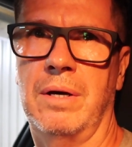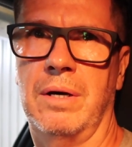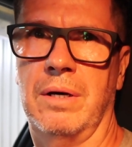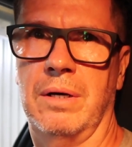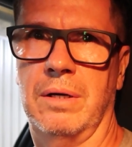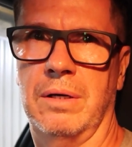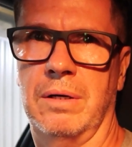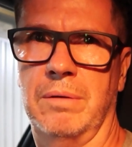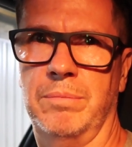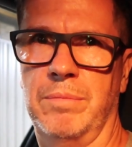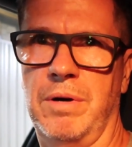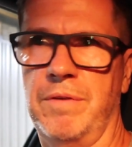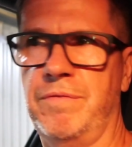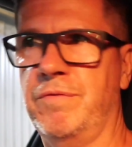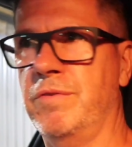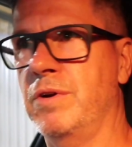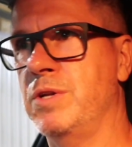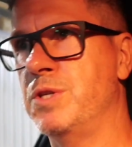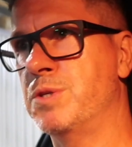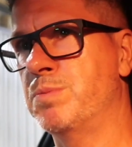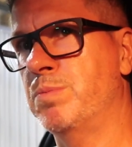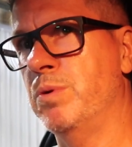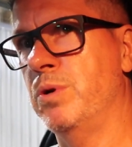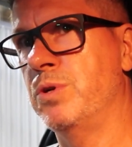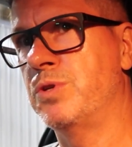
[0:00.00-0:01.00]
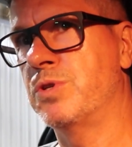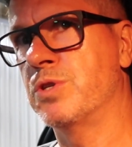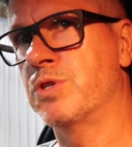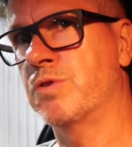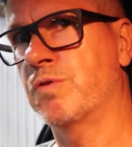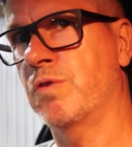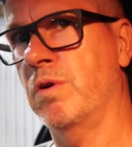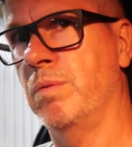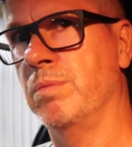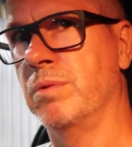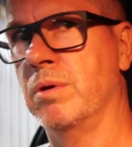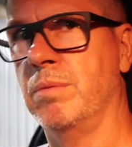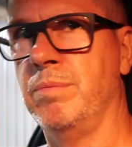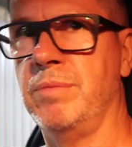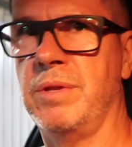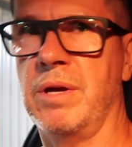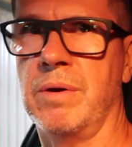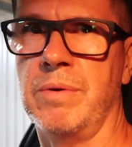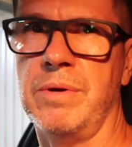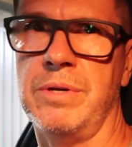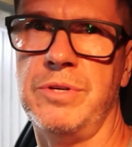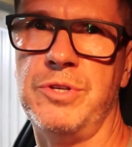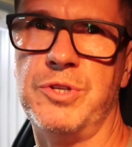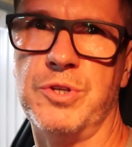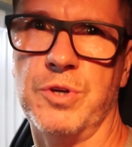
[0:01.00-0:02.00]
My friends purchased from them.
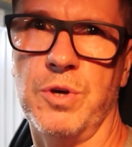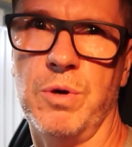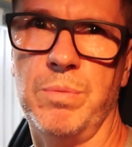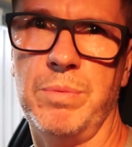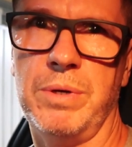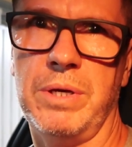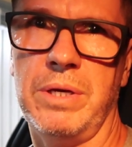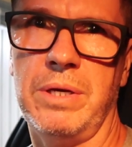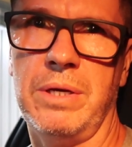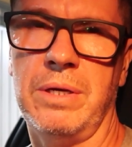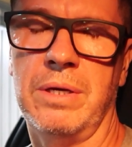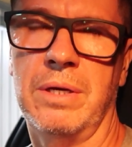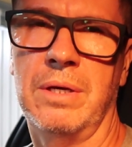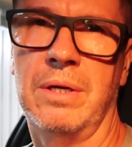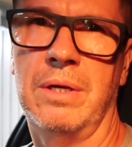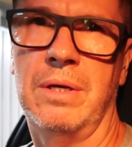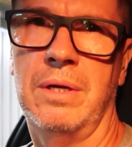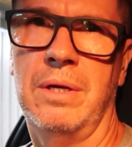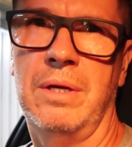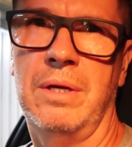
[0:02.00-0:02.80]
They're in Germany.